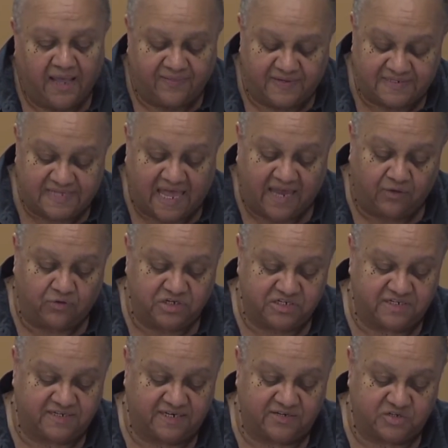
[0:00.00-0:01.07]
This language
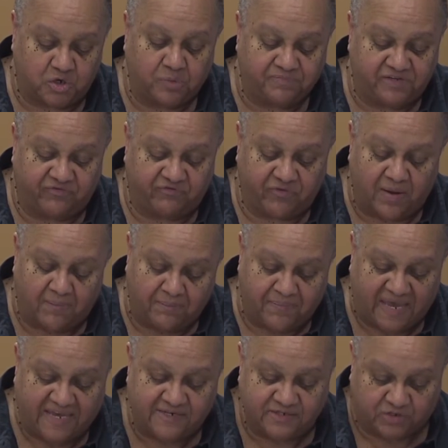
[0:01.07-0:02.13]
is excerpted from
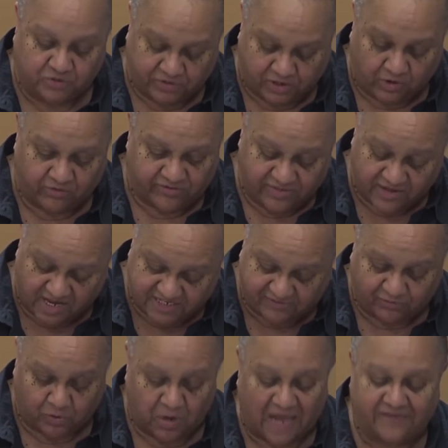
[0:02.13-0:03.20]
Basil
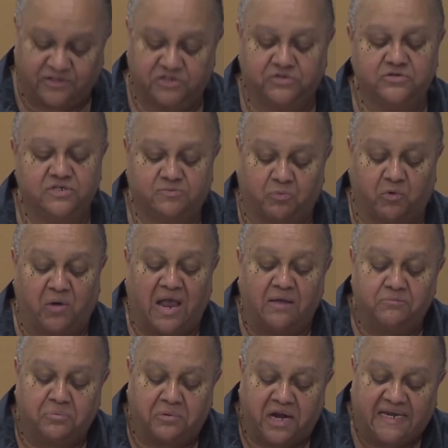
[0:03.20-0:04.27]
Nosferatu's
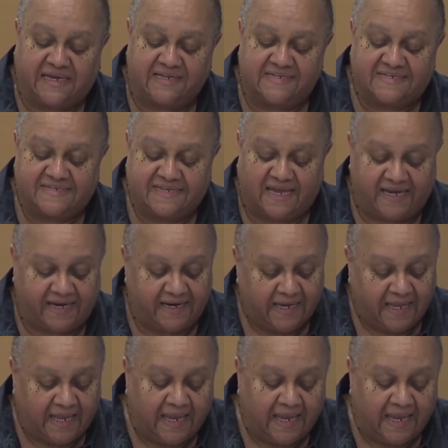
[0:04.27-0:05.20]
groundbreaking study,